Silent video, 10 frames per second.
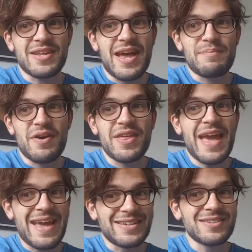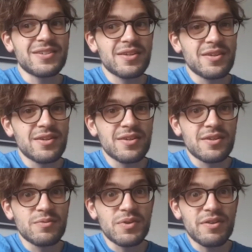And by the end,
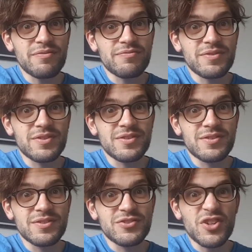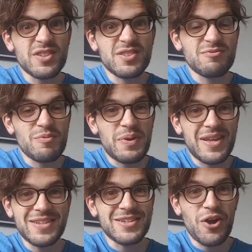we'll have just
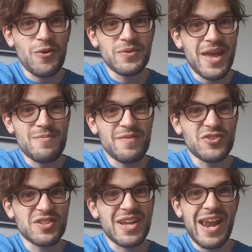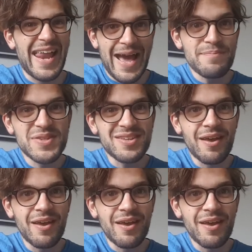replaced his whole name with just claps.